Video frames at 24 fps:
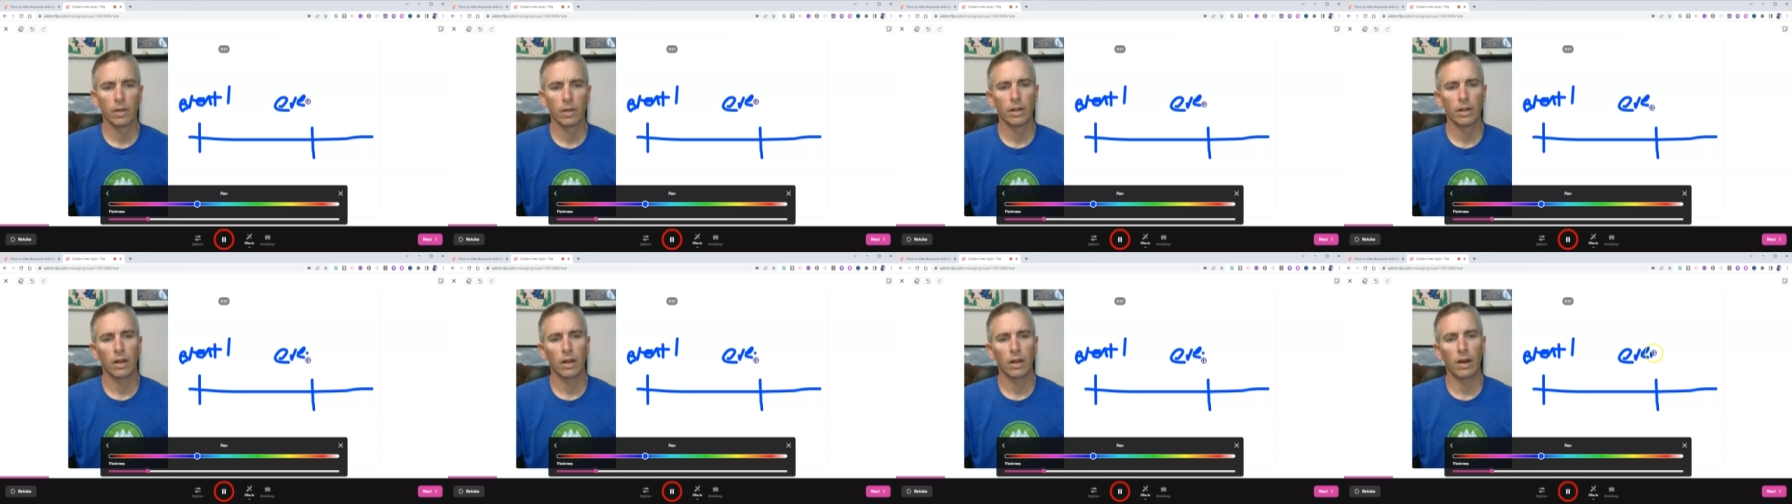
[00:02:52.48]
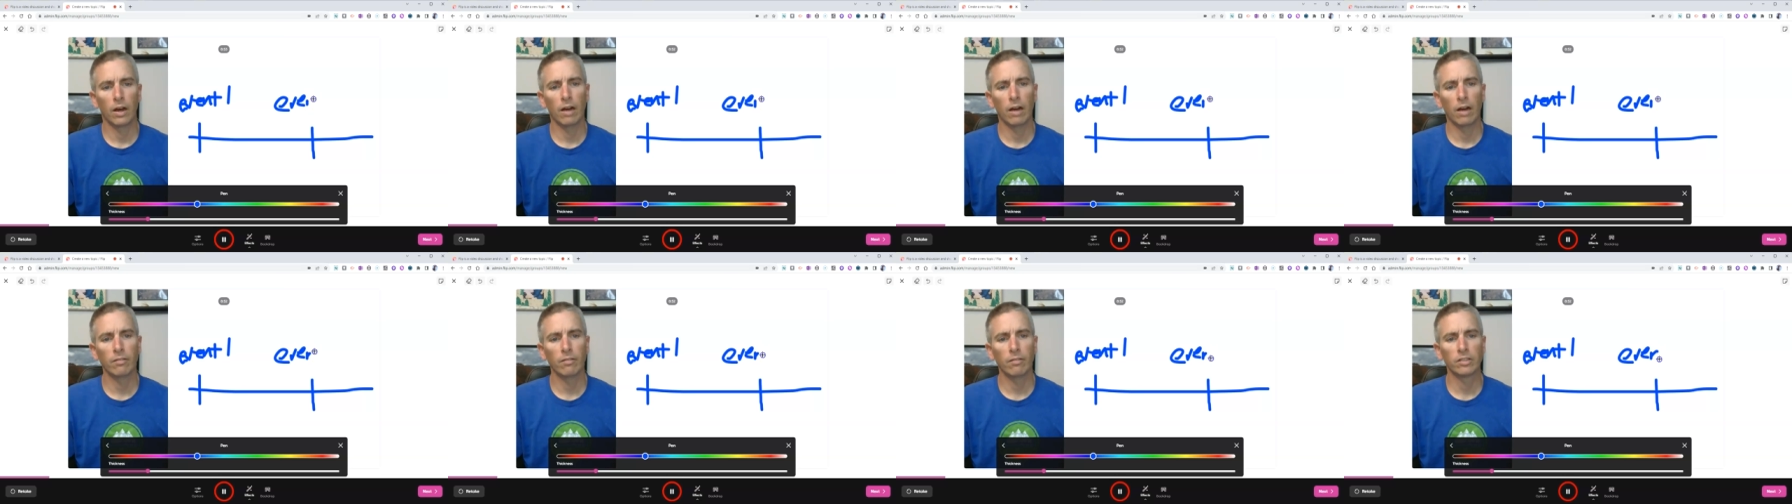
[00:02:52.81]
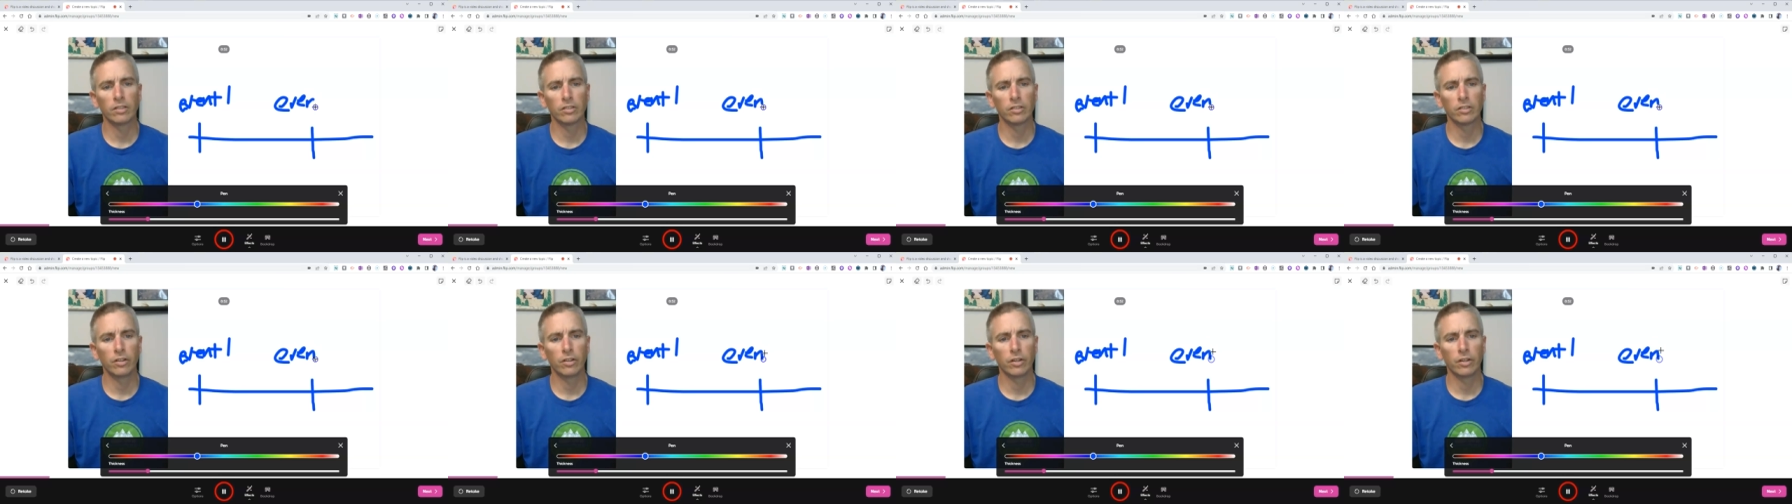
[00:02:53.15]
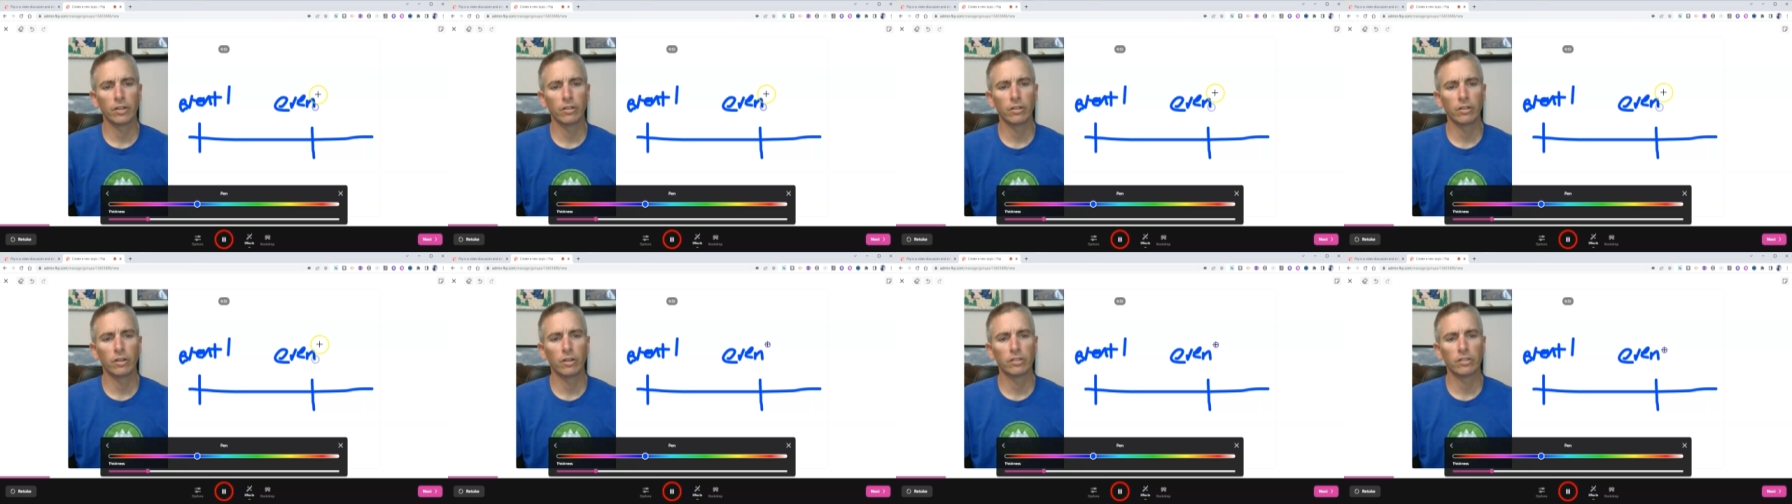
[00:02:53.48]
Now, obviously, you can
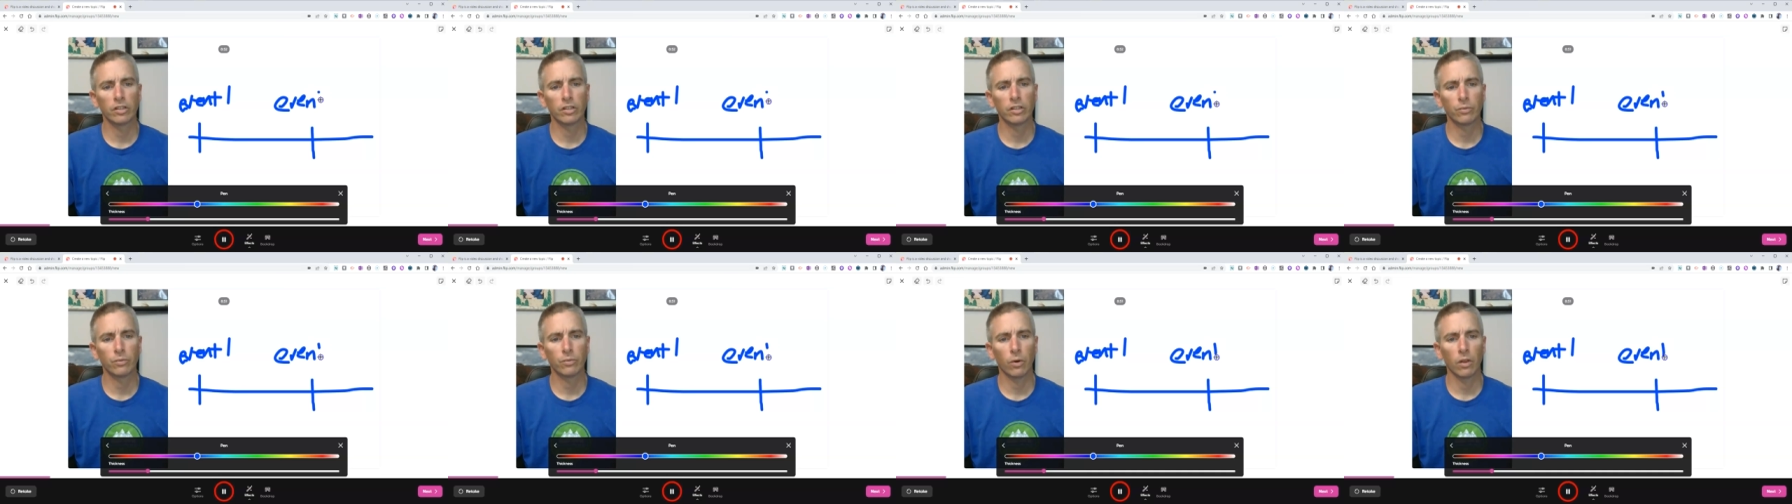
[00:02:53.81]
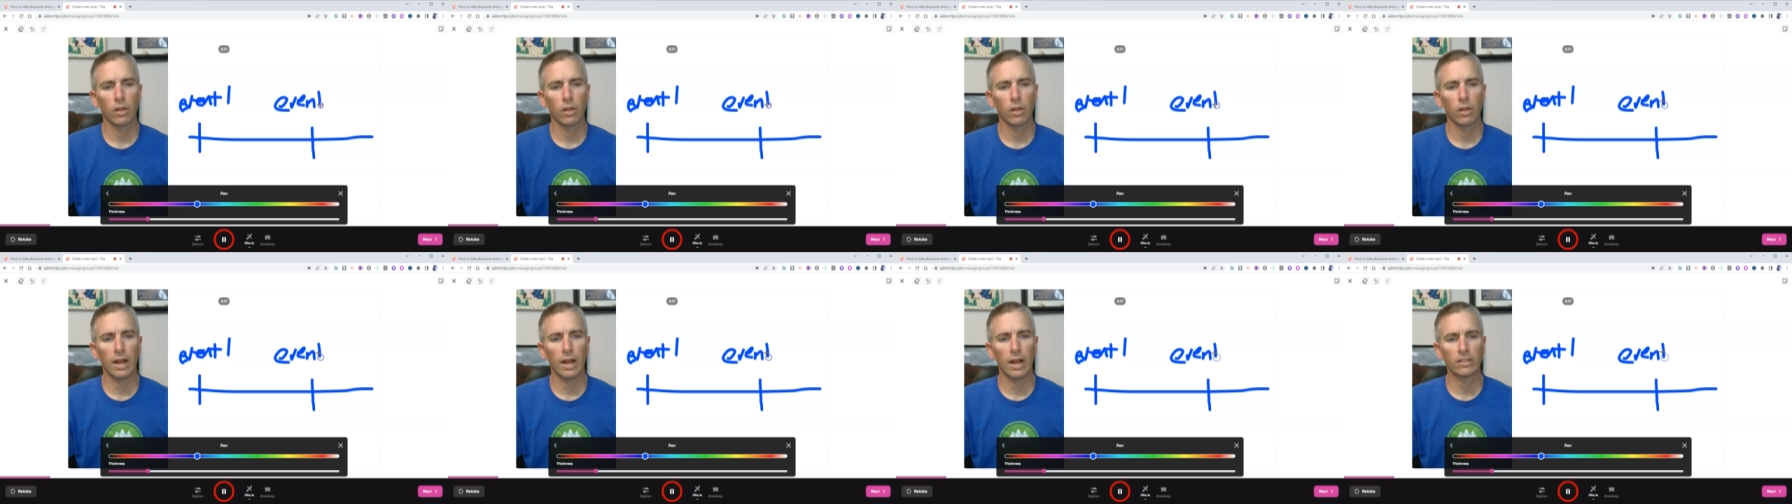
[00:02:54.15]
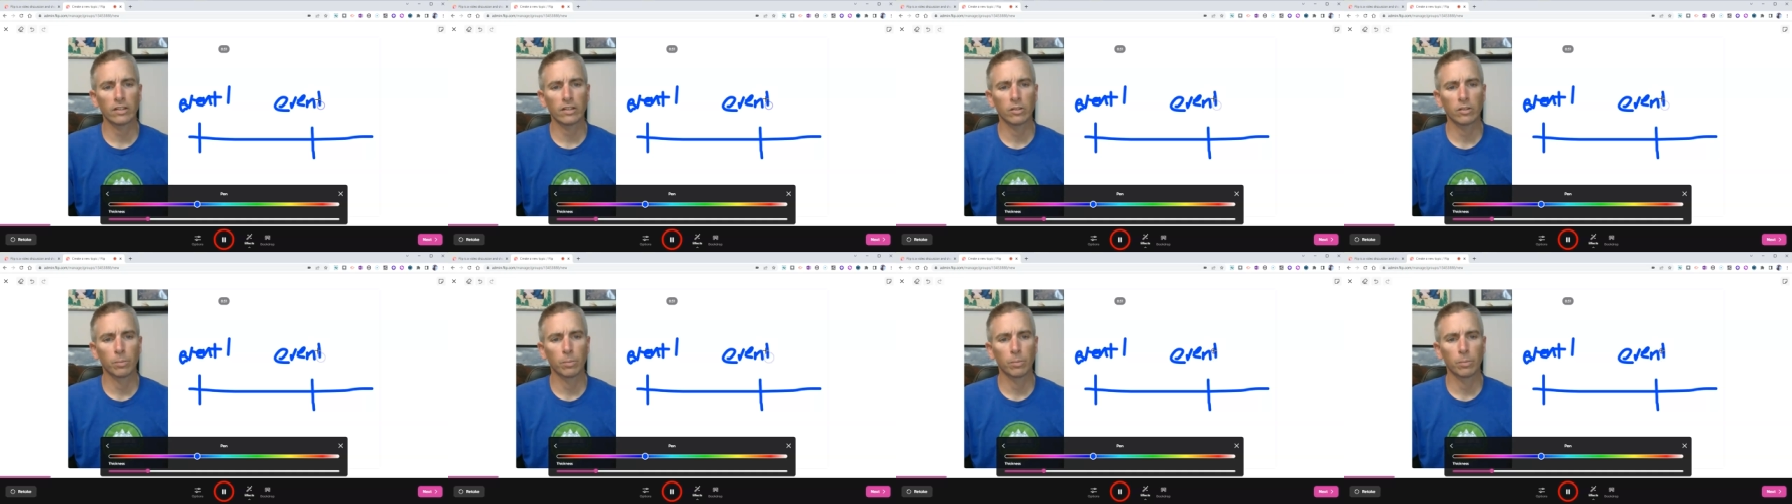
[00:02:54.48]
use this for lots of